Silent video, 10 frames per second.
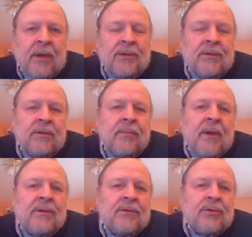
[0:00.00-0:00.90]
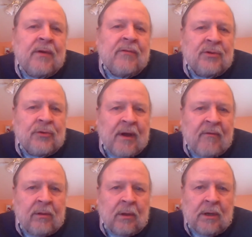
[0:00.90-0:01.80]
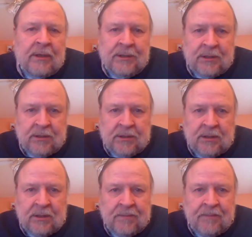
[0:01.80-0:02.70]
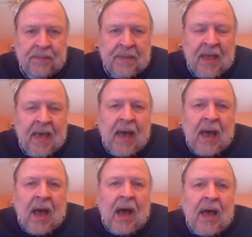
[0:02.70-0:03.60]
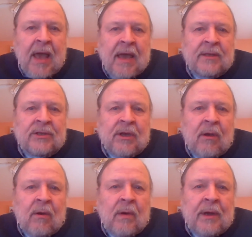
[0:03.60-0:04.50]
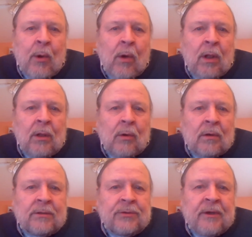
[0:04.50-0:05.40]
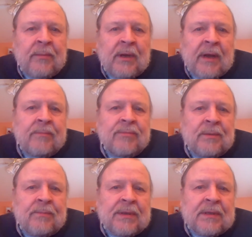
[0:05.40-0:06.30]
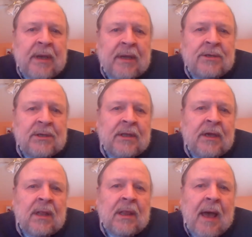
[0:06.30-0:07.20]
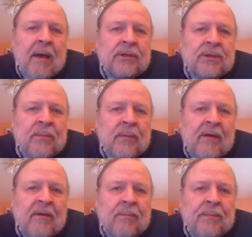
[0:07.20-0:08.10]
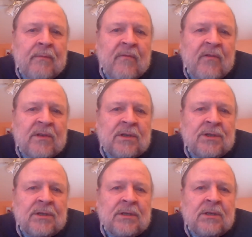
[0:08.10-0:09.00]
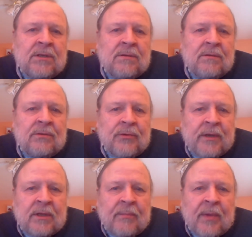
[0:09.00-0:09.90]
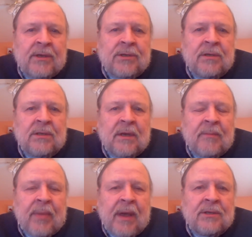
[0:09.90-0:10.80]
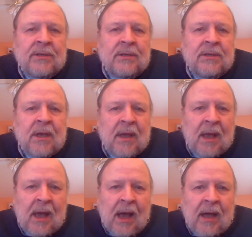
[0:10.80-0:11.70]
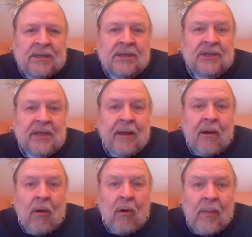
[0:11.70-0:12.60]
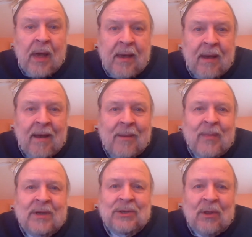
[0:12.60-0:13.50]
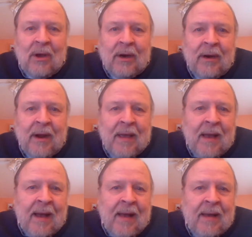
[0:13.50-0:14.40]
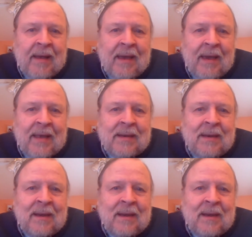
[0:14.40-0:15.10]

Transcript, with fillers: patients or patients who have to travel long distances. Uh, and so an all-oral treatment option potentially allows uh, physicians to treat their patients and patients Uh, to stay at home uh, much longer uh, and